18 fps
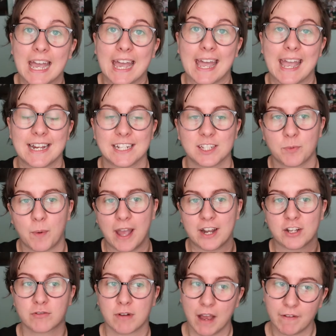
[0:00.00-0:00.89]
It's where
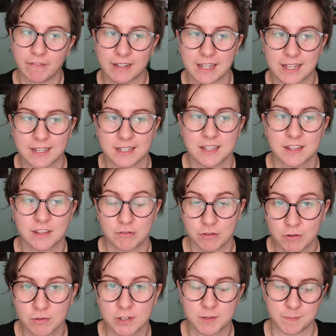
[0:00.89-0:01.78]
travelling
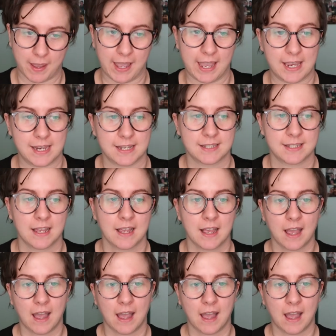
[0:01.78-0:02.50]
through space,